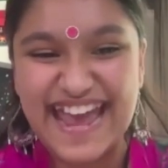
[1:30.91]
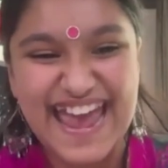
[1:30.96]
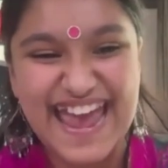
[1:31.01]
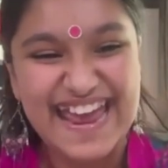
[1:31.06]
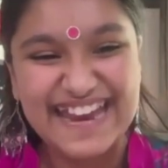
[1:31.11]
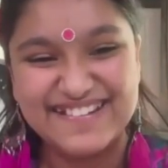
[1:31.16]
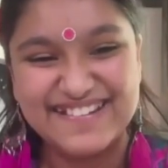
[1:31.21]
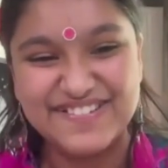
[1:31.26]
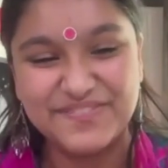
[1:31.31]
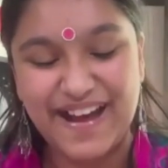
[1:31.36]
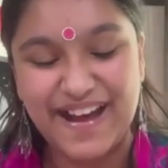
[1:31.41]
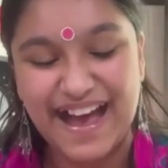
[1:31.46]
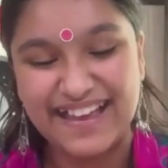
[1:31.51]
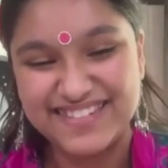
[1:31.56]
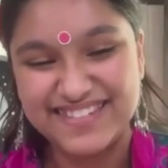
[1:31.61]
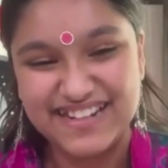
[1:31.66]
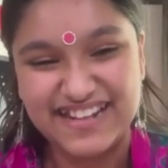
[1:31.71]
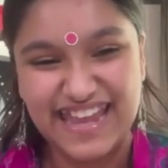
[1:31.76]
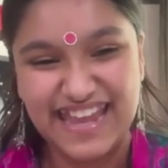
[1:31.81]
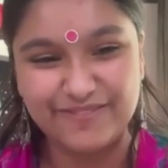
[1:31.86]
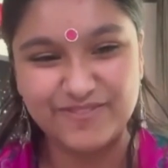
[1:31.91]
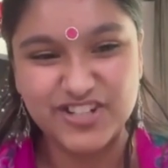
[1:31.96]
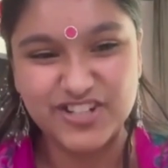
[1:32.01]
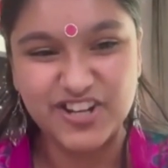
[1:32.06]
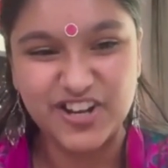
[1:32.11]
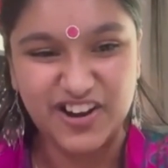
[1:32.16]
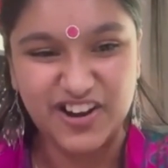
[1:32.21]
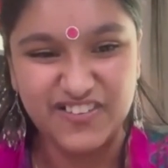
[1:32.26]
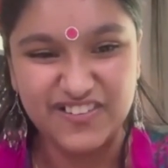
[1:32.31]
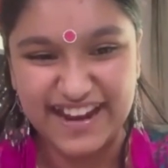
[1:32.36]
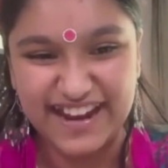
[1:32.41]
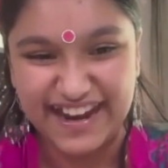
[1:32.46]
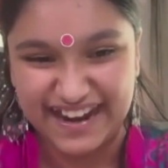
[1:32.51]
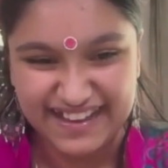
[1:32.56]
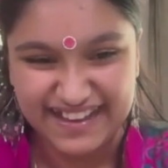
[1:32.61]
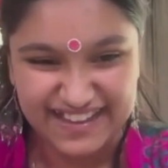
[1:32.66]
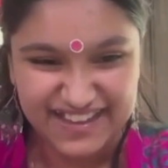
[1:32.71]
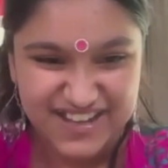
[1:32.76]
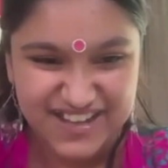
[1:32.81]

end as it kept going.